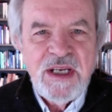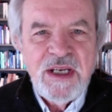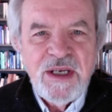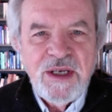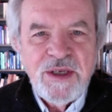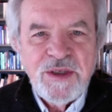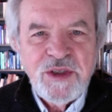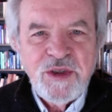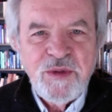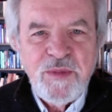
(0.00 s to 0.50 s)

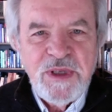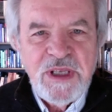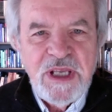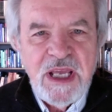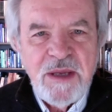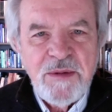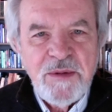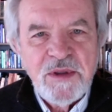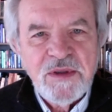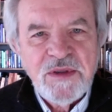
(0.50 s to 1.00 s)
to be
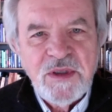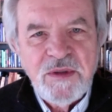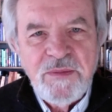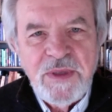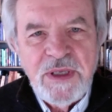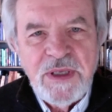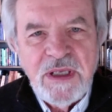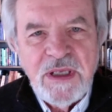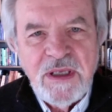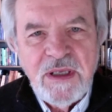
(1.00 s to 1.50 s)
able to
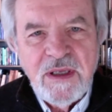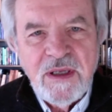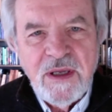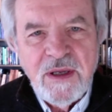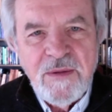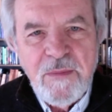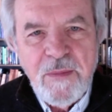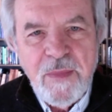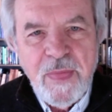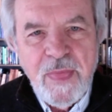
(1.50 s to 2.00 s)
be
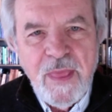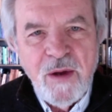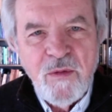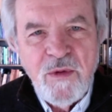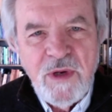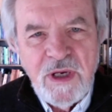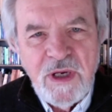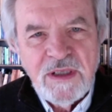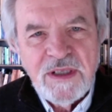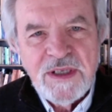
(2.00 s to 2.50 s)

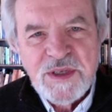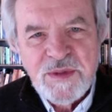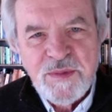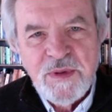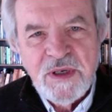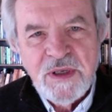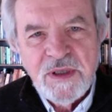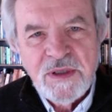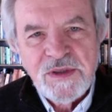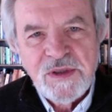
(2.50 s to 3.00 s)
really
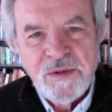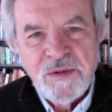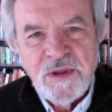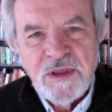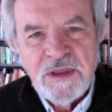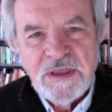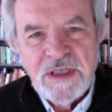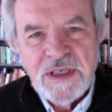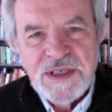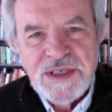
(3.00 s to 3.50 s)
spiritual
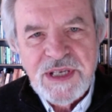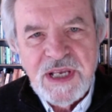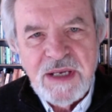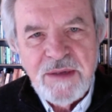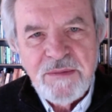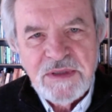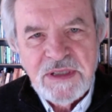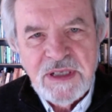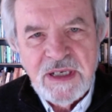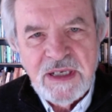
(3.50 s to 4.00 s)
and at the same
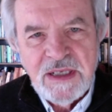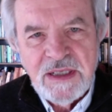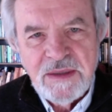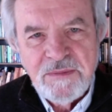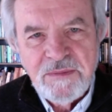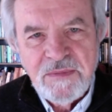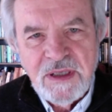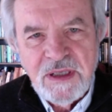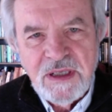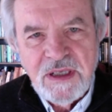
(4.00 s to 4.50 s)
time
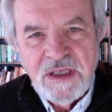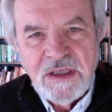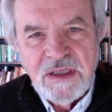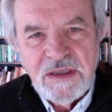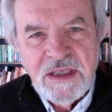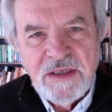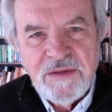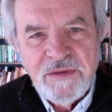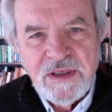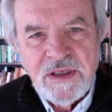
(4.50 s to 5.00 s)

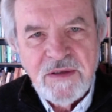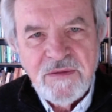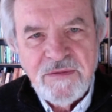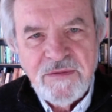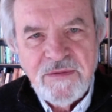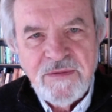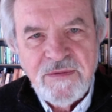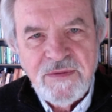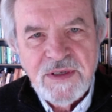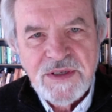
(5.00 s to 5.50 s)
live in a
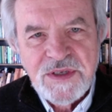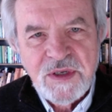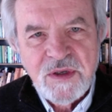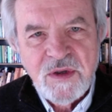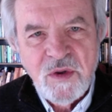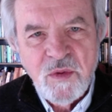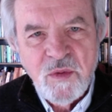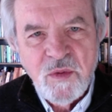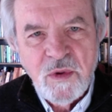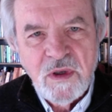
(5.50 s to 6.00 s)

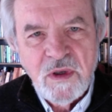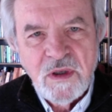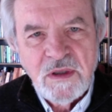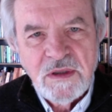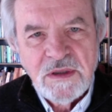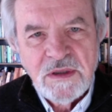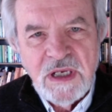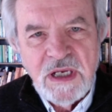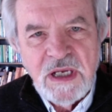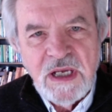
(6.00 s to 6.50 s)
physical world.
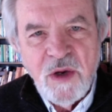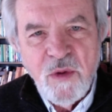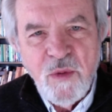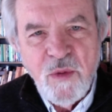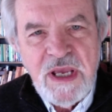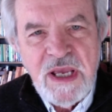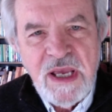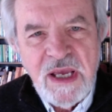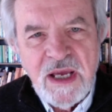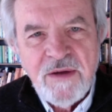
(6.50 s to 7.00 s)

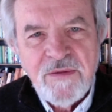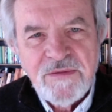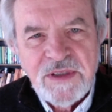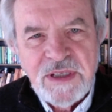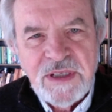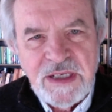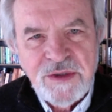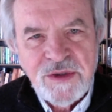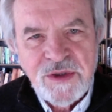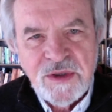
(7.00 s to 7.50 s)
We have
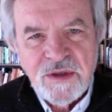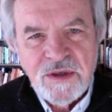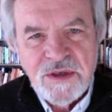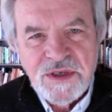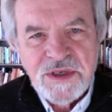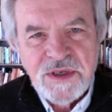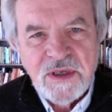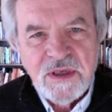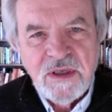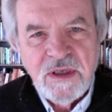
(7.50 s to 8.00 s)

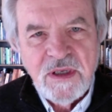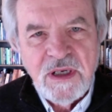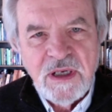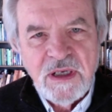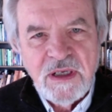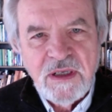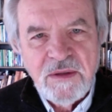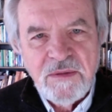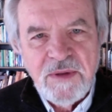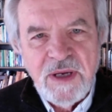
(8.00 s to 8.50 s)
teachers.
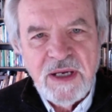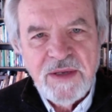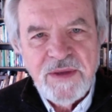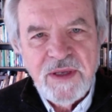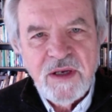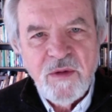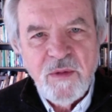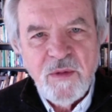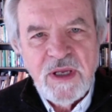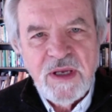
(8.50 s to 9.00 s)
I
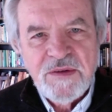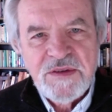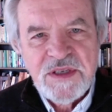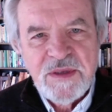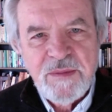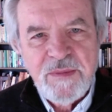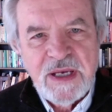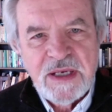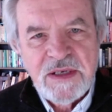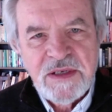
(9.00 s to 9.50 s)
think we have
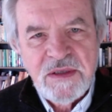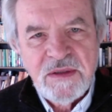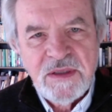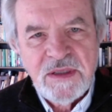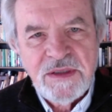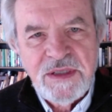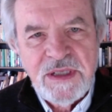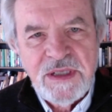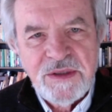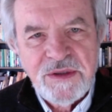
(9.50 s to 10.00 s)
some
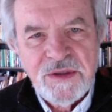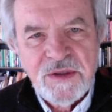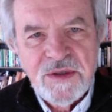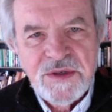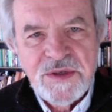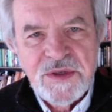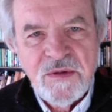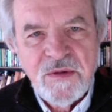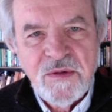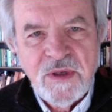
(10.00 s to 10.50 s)
excellent
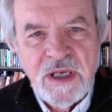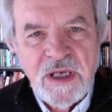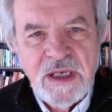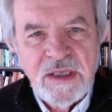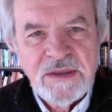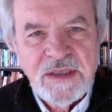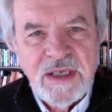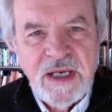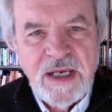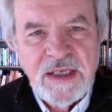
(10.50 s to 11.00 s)
teachers who
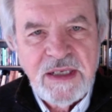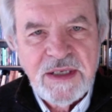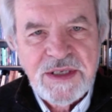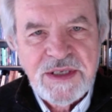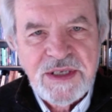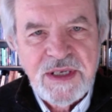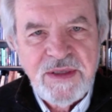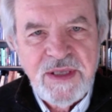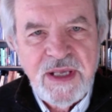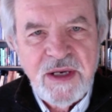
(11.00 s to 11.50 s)
can guide us
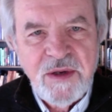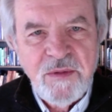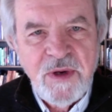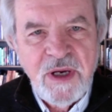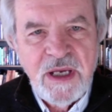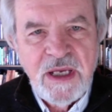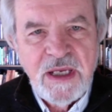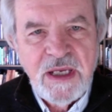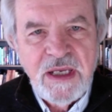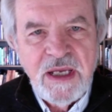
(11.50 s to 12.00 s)
in that
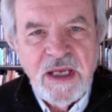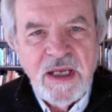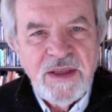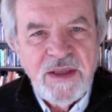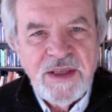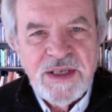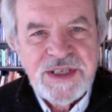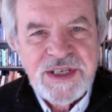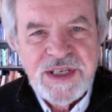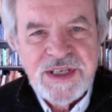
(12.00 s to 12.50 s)
way.
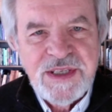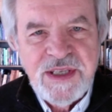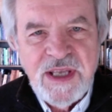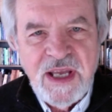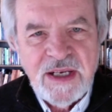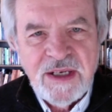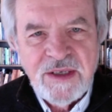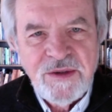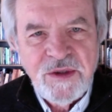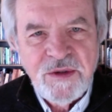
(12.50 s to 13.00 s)
This is not
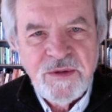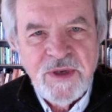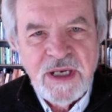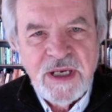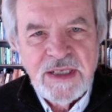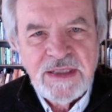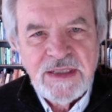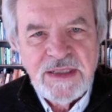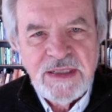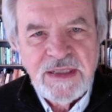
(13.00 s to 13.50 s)
a new
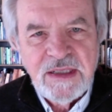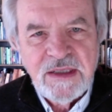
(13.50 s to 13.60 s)
idea.